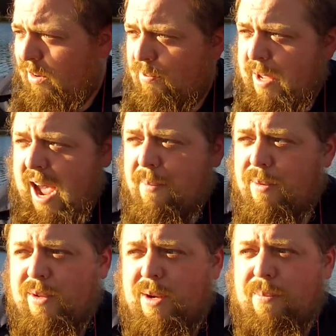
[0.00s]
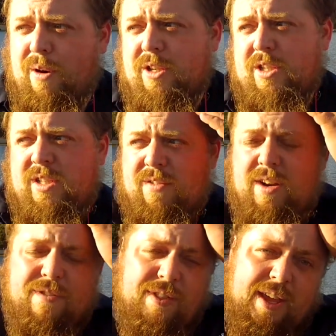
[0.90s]
be happy with their purchase, even
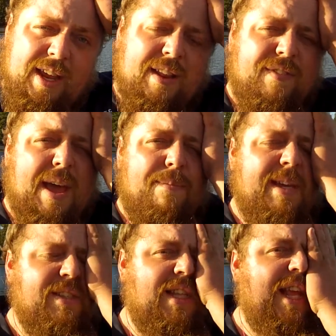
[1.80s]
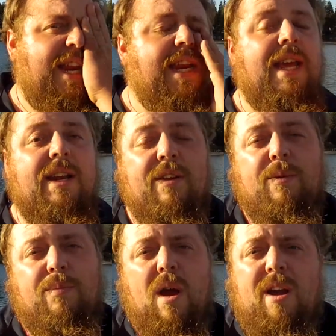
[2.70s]
if that means that they need to get a
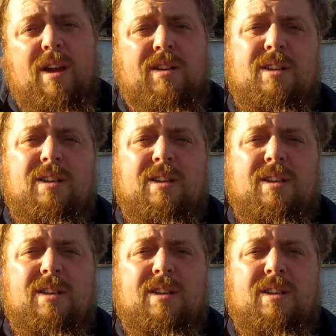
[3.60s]
different product.